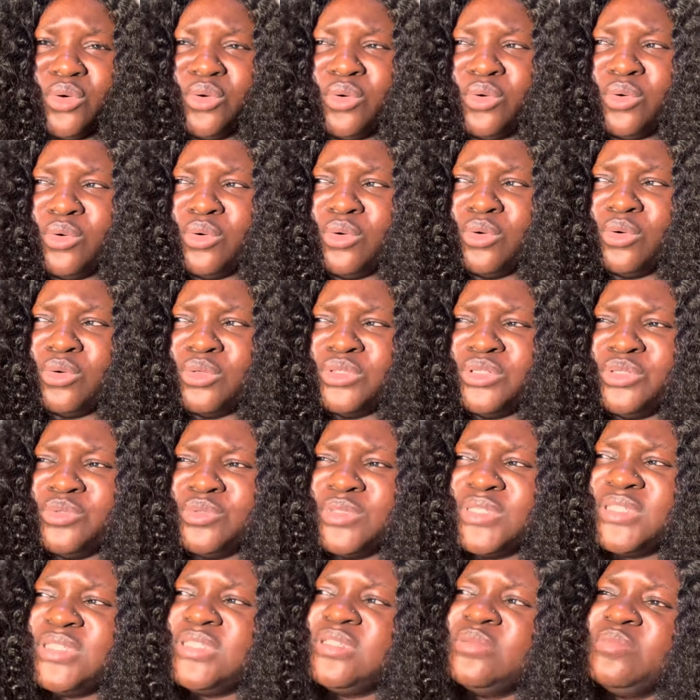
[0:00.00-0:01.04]
Or they will
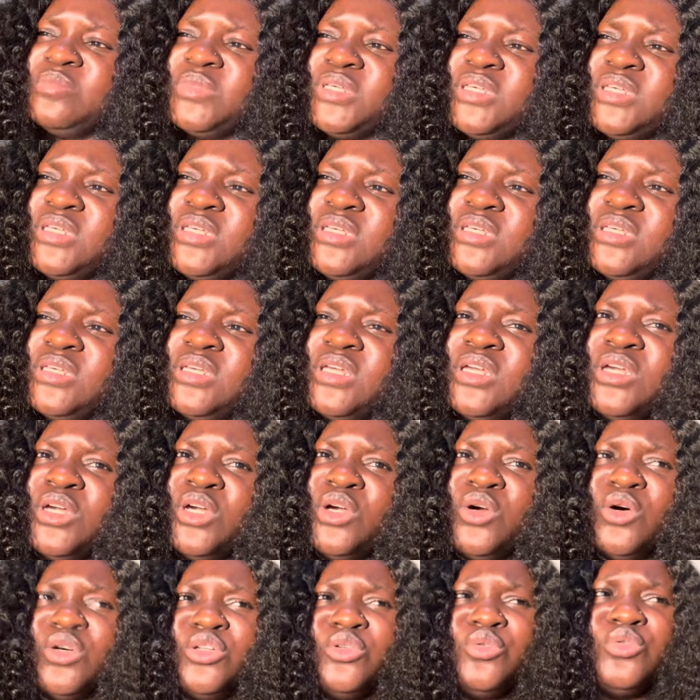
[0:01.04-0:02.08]
see me,
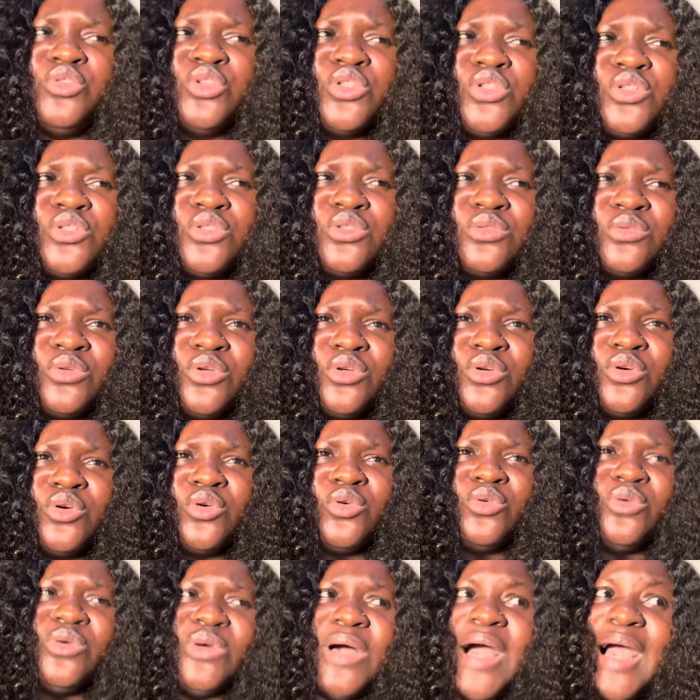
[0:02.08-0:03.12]
or they will just
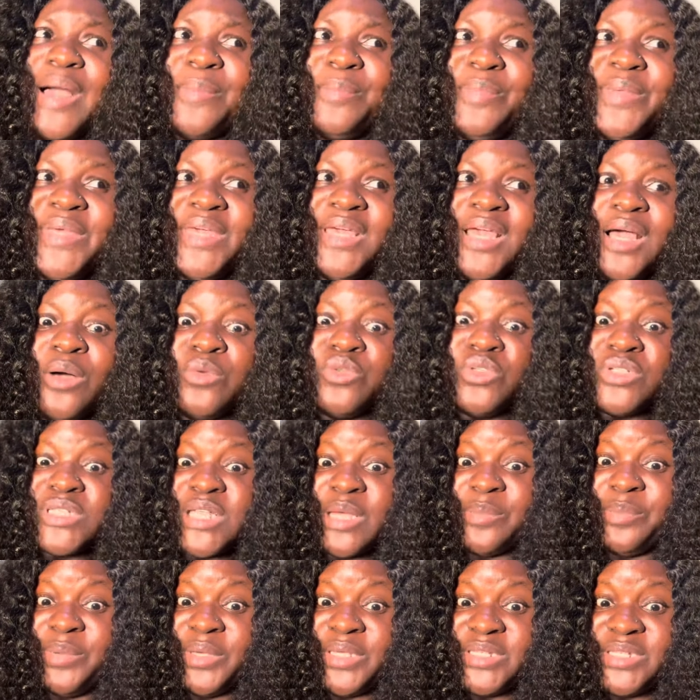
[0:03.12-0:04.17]
appear. I will just
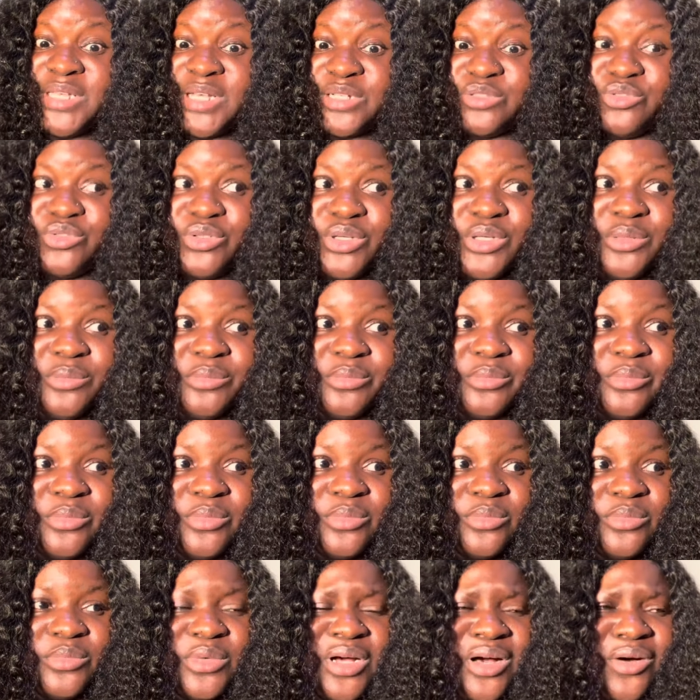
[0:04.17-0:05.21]
appear in their dream.
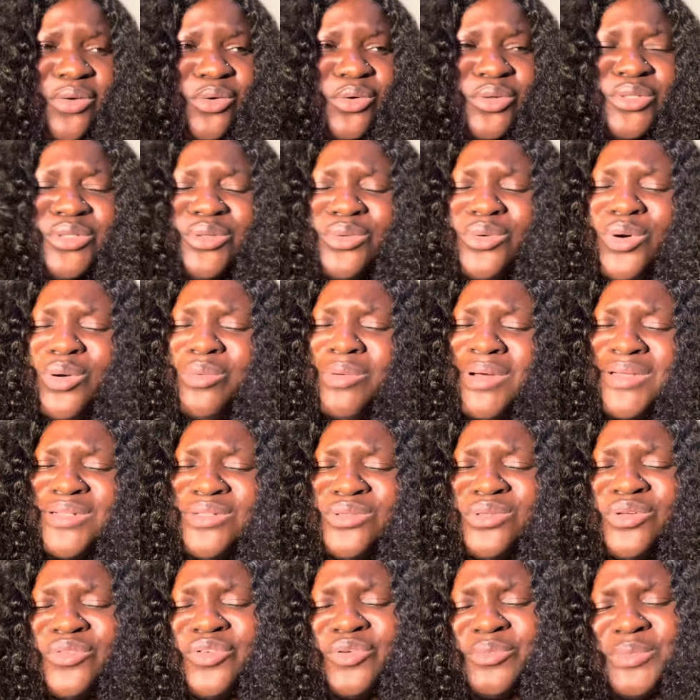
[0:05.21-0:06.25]
Or they will come
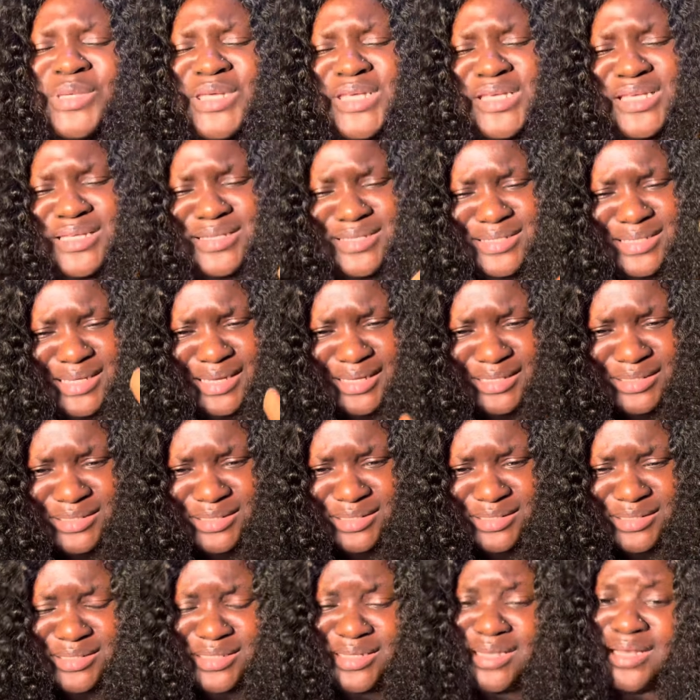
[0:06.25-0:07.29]
and look for me
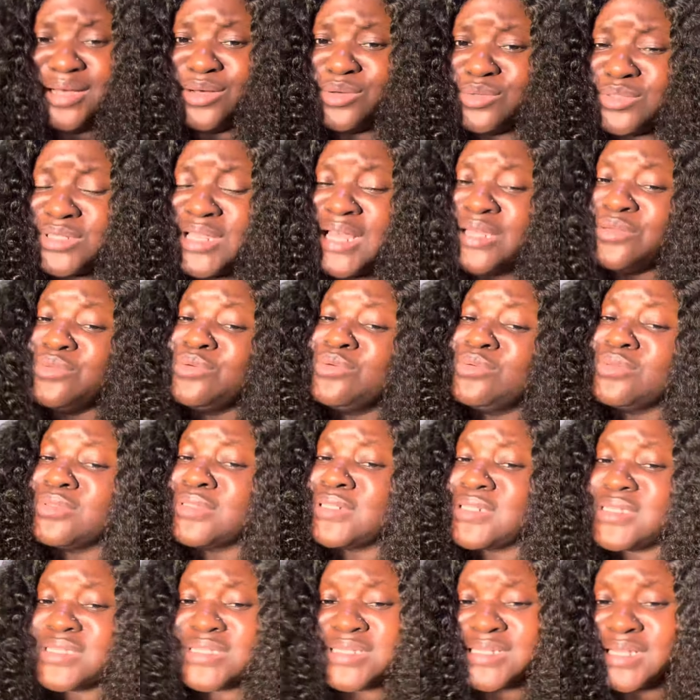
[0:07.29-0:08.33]
inside the house. I don't
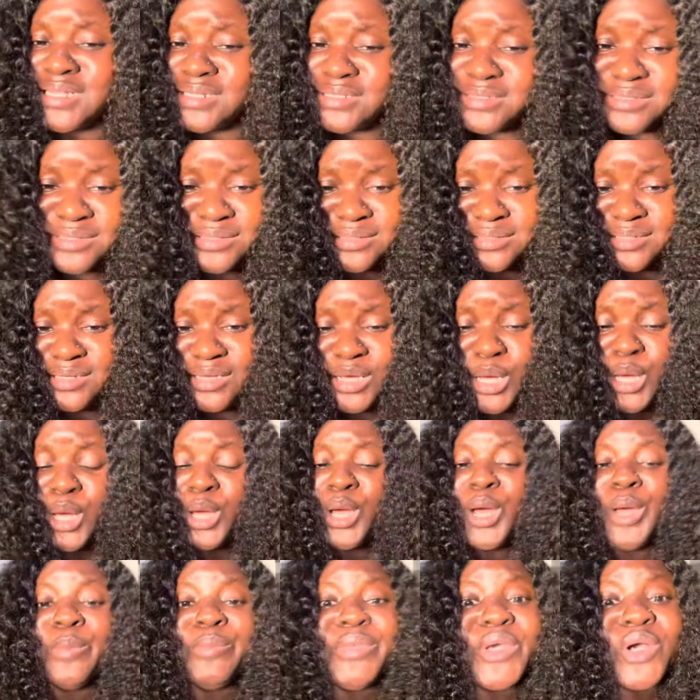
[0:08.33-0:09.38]
understand.
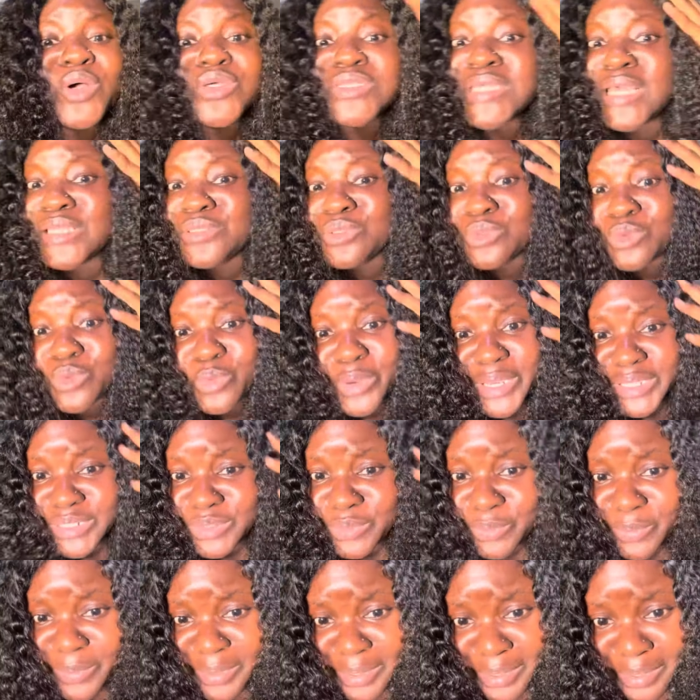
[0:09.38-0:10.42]
Because I don't go
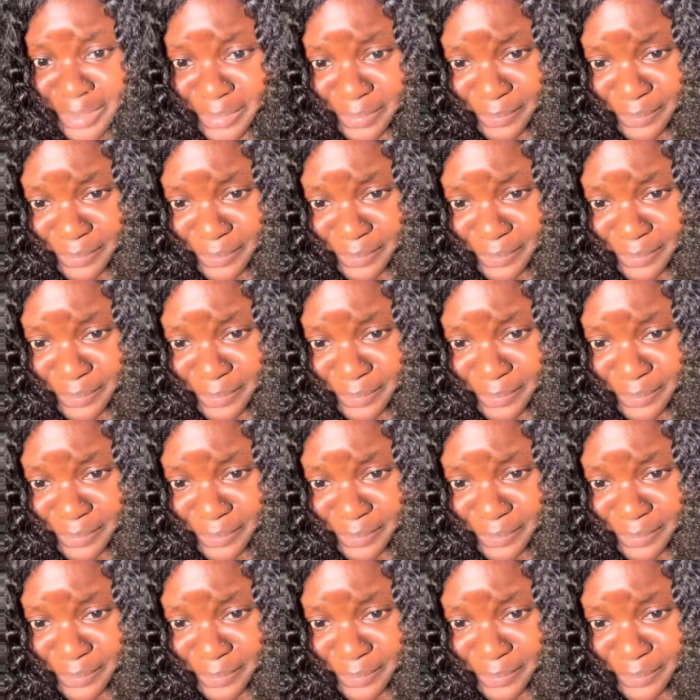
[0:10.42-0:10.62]
anywhere.